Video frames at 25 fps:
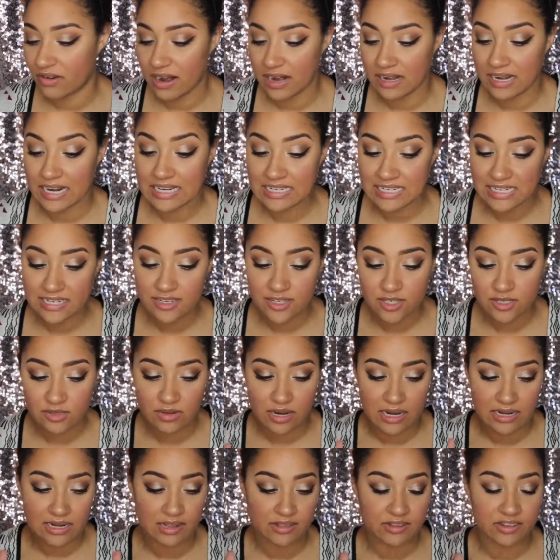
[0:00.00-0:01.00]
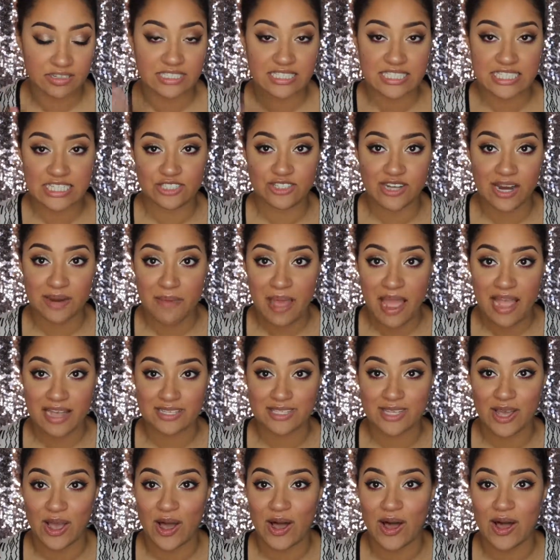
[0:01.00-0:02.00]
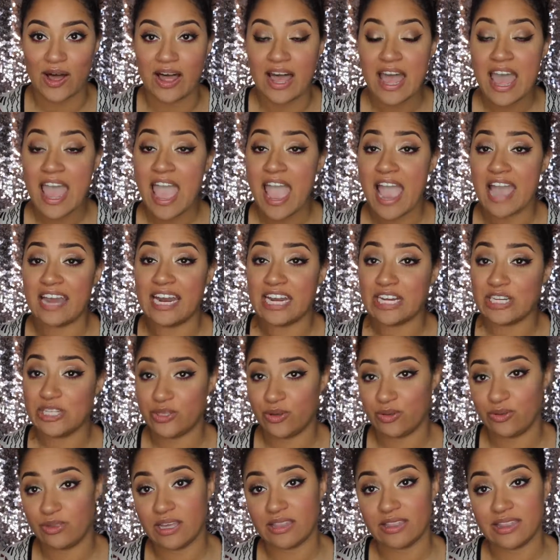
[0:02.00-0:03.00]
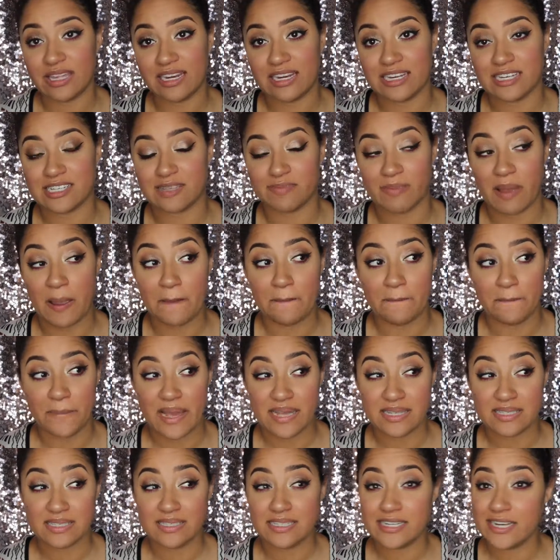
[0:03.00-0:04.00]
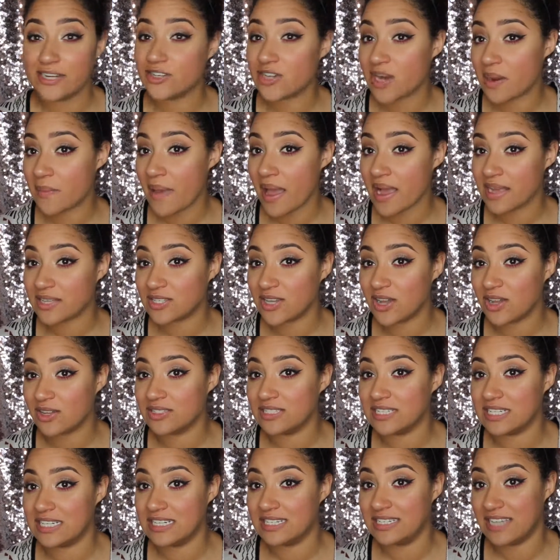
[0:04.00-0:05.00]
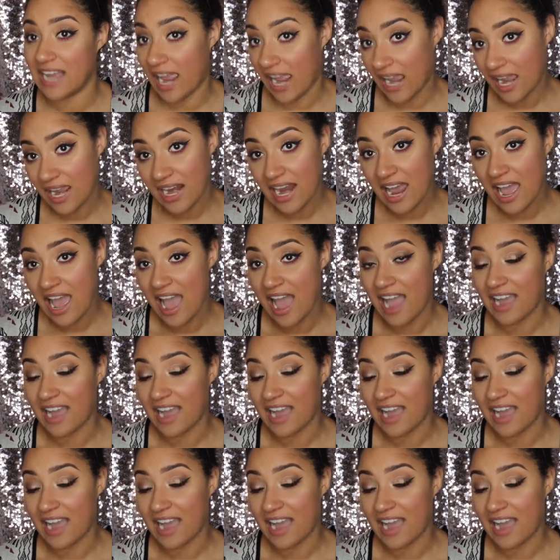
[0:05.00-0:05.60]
And I did do another TJ Maxx haul, and I do think that it is my best TJ Maxx haul to date.